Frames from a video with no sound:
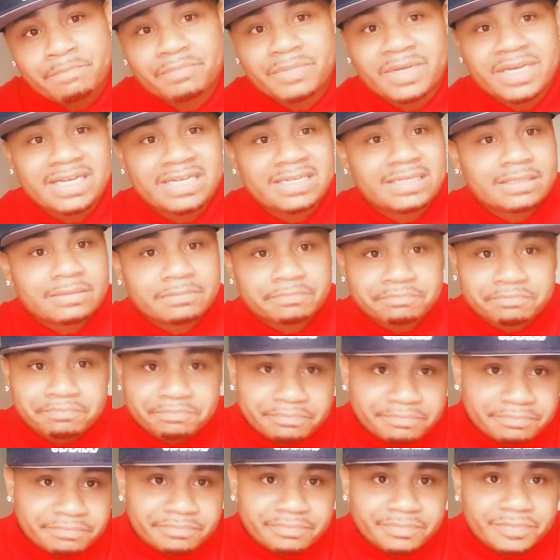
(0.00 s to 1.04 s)
then
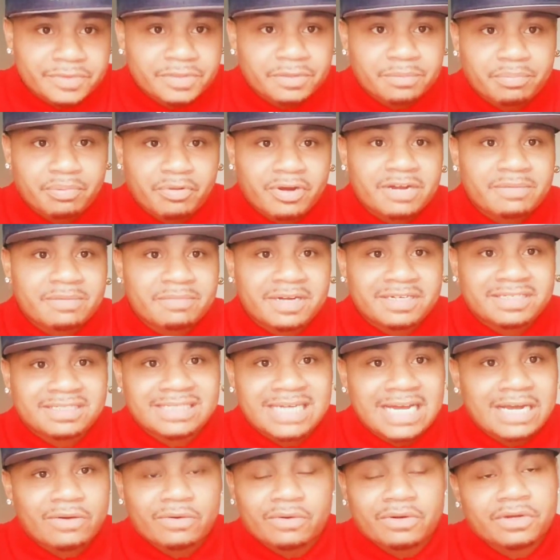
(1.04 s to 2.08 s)
you're pretty
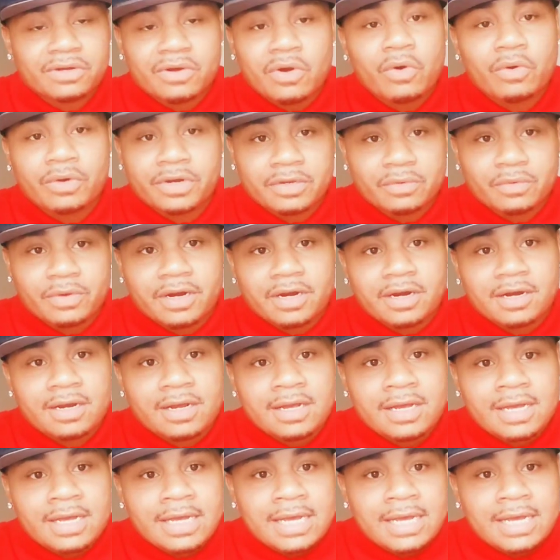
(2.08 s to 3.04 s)
much not going to go anywhere.